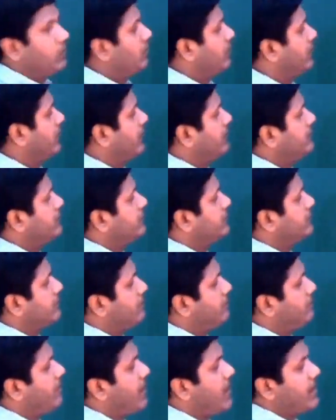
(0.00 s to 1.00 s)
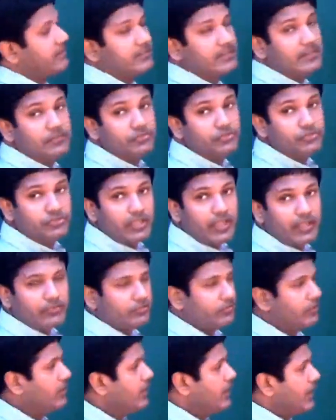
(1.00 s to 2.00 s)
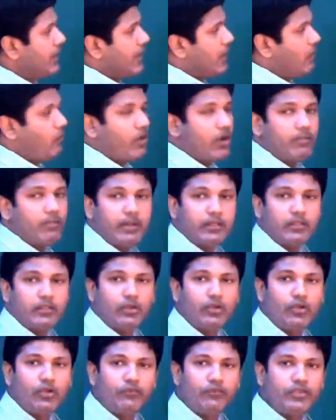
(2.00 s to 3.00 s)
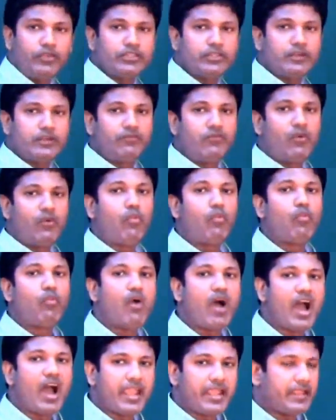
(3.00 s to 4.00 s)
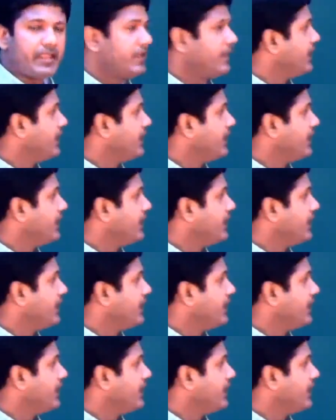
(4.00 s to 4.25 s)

Okay, so it's a positive 6. Now what about the coefficient for y?